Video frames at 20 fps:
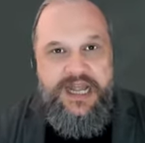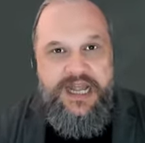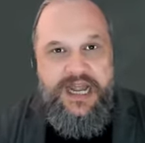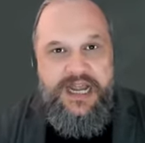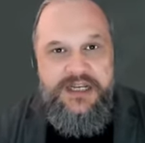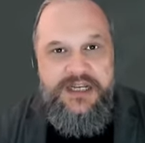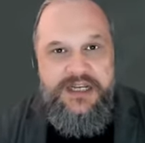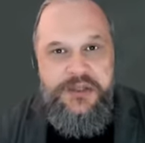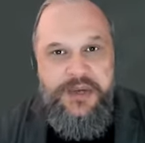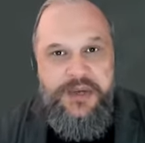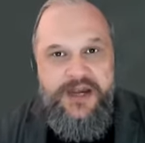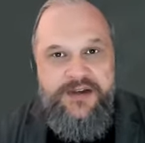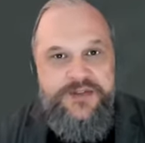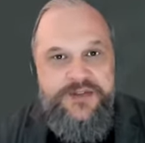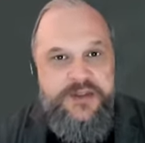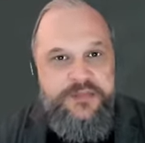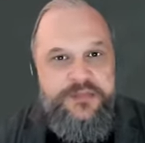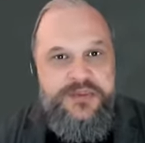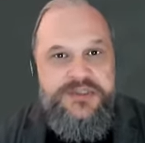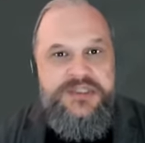and you have
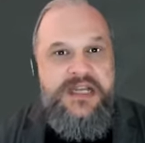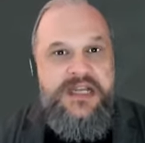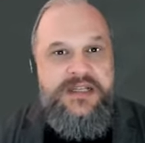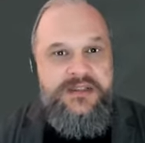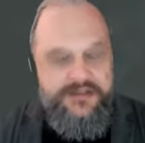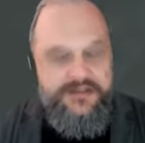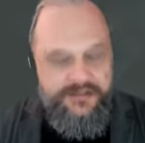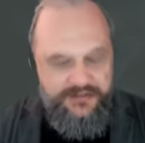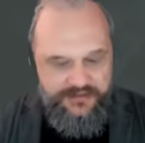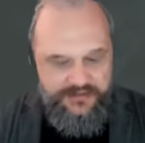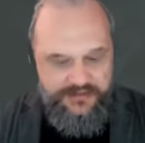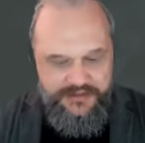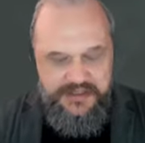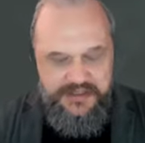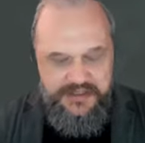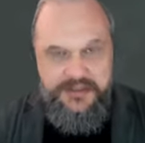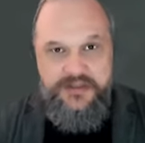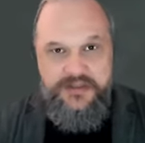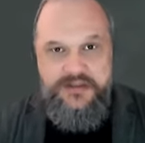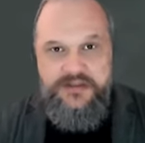to present
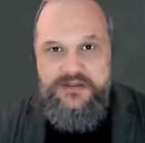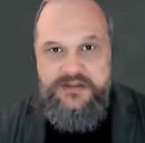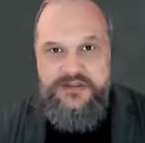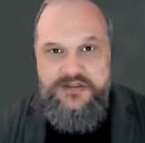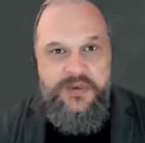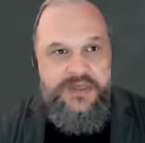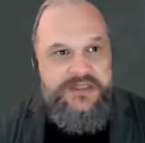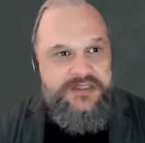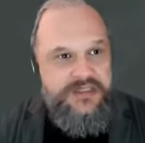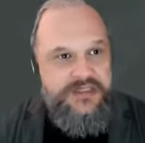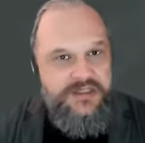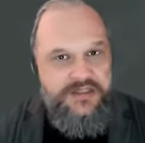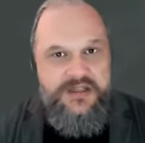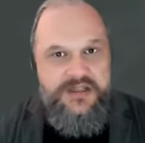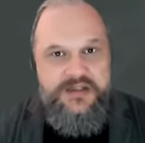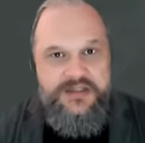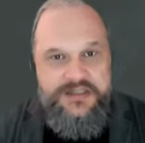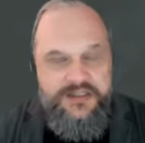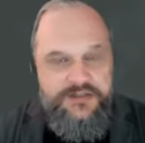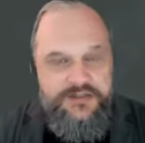to 20,
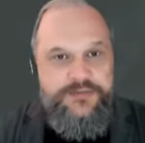30,